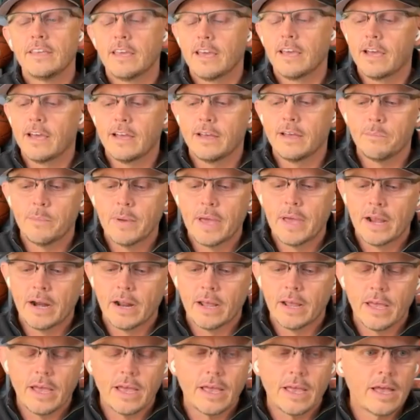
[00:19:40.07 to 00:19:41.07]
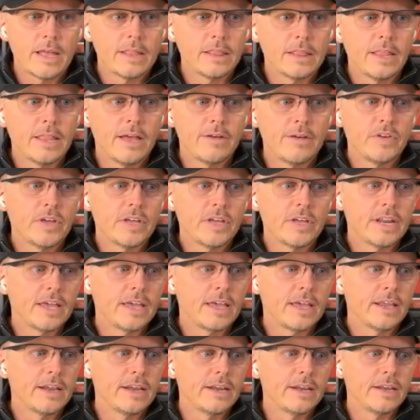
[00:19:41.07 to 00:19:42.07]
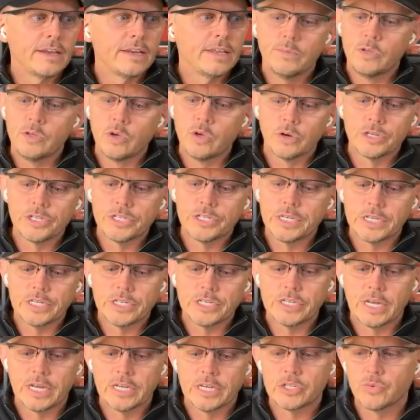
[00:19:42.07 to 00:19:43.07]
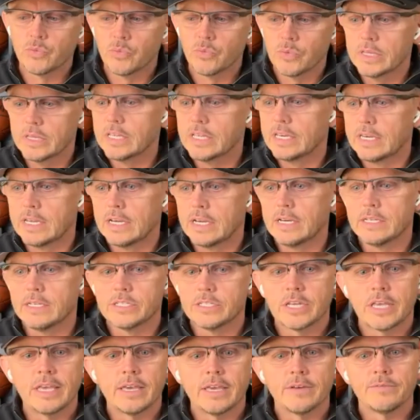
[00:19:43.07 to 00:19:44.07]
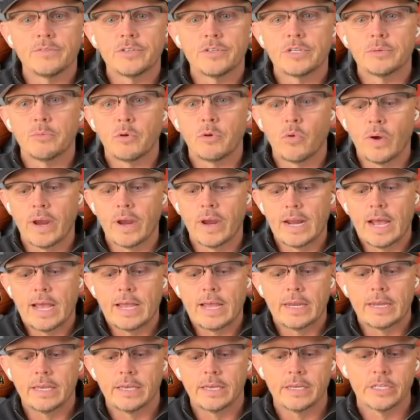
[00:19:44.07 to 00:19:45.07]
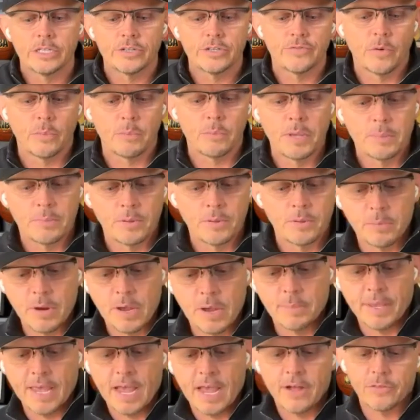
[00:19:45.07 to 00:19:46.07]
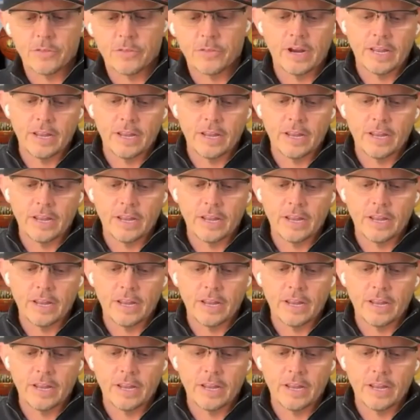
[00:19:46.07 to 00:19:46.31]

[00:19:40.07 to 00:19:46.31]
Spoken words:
Yeah, man, I love it. And your success really does give some great ideas for people that might be out there.